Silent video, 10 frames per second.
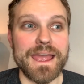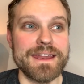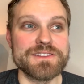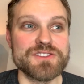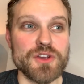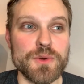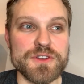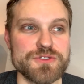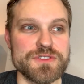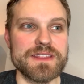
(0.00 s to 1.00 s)
And it's so
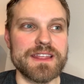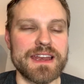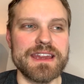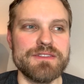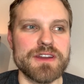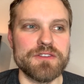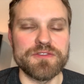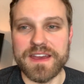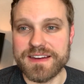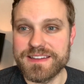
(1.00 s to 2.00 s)
interesting that it even
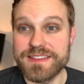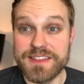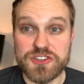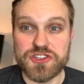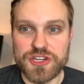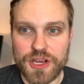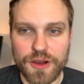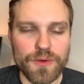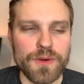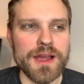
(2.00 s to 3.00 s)
affected this
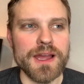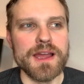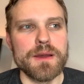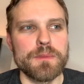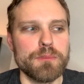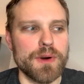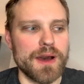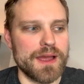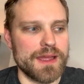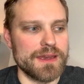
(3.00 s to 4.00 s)
show.
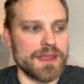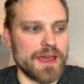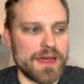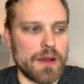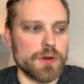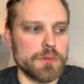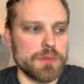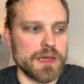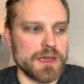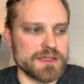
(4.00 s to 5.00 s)
But yeah, that would have
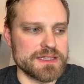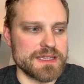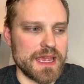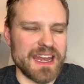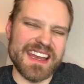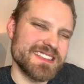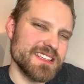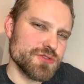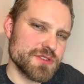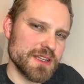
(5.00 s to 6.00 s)
been insane. And it's
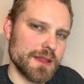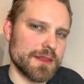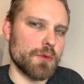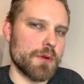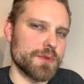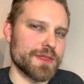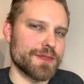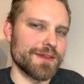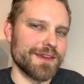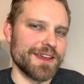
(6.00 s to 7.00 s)
interesting that they went
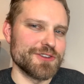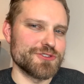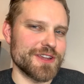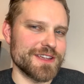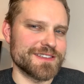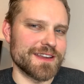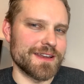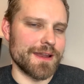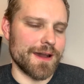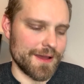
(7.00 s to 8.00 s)
with Jason
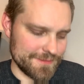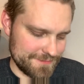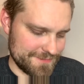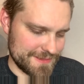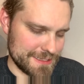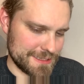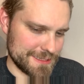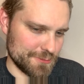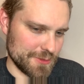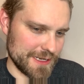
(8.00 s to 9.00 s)
and not
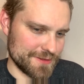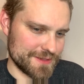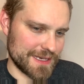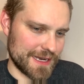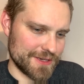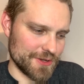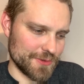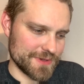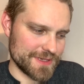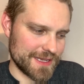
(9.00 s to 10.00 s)
someone else that I
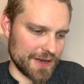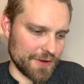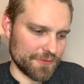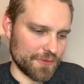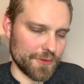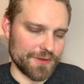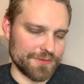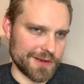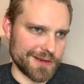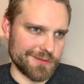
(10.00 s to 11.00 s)
don't care for,
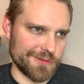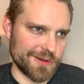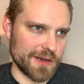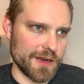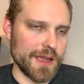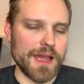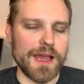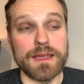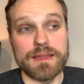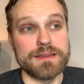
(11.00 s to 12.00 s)
Freddy Krueger.
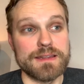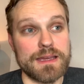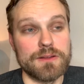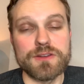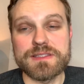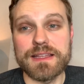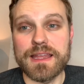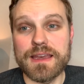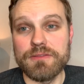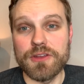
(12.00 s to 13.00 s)
It looks like
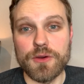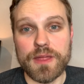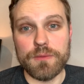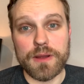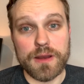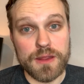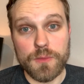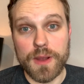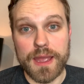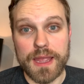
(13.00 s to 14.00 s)
they didn't even go that route
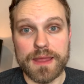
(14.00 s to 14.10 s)
anyway.